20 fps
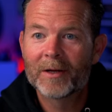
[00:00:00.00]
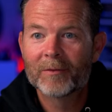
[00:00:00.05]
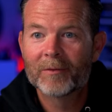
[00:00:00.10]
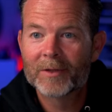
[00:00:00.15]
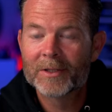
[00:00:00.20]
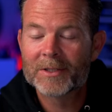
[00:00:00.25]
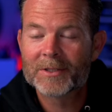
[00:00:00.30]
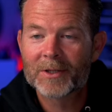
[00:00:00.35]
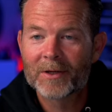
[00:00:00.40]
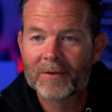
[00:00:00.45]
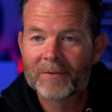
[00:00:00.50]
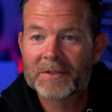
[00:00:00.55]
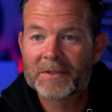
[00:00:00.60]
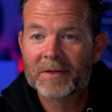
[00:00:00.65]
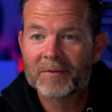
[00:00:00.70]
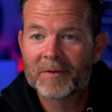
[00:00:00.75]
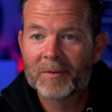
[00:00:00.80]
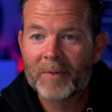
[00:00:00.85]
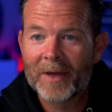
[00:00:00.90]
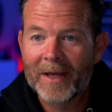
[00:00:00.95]
over the surface
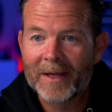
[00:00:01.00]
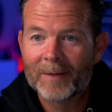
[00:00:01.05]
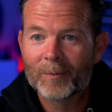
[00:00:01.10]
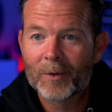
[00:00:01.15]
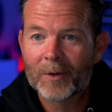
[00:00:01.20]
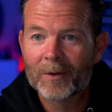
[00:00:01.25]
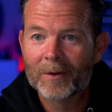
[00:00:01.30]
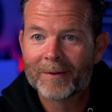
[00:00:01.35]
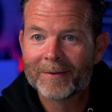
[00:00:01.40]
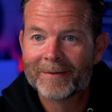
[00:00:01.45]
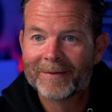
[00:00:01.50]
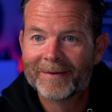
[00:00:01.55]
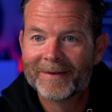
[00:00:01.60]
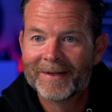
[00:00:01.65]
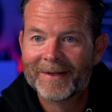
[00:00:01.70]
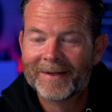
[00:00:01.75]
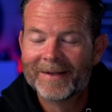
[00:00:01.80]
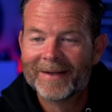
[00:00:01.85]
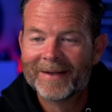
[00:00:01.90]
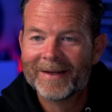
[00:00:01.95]
of the paper.
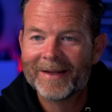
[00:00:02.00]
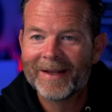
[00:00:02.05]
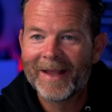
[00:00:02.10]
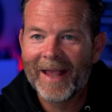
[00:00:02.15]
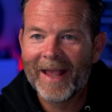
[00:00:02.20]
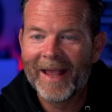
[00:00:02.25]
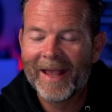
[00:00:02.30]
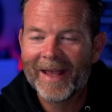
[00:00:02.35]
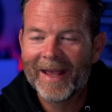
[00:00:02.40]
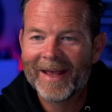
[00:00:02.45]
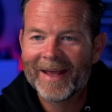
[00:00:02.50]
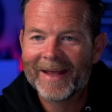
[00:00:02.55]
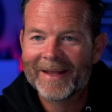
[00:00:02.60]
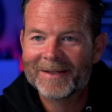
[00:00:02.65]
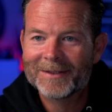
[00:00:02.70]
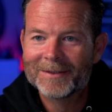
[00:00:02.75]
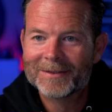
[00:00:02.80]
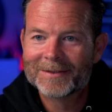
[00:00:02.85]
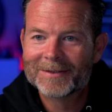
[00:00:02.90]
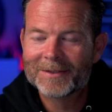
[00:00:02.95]

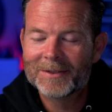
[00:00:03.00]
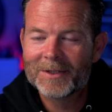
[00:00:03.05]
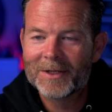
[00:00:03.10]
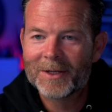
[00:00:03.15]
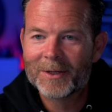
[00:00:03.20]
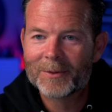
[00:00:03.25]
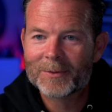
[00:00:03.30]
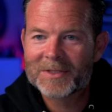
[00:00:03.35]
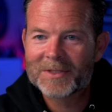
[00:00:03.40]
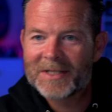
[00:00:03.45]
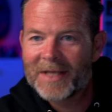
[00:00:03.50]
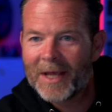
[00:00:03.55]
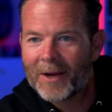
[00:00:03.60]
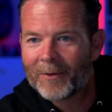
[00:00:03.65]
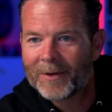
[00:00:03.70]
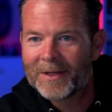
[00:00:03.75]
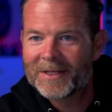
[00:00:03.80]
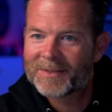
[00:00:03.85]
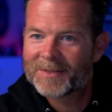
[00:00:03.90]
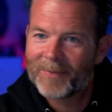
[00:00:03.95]
And, you know,
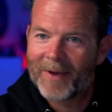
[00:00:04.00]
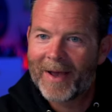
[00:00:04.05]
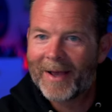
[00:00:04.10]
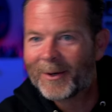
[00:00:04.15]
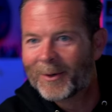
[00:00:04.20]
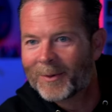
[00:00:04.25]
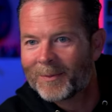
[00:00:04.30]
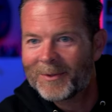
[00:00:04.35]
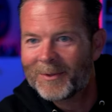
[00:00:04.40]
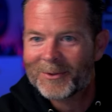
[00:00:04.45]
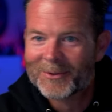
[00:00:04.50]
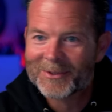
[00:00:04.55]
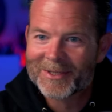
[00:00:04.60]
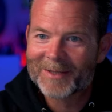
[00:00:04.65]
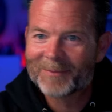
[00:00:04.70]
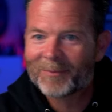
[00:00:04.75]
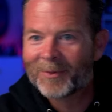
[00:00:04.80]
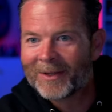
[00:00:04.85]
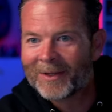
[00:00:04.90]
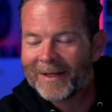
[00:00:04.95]
scary spider
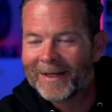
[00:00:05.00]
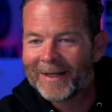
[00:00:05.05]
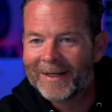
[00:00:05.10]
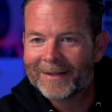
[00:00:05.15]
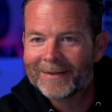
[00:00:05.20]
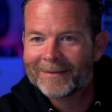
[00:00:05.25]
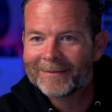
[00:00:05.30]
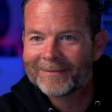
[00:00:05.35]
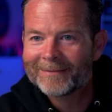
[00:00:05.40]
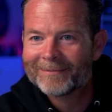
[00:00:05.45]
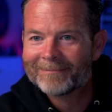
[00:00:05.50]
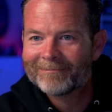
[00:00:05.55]
music playing.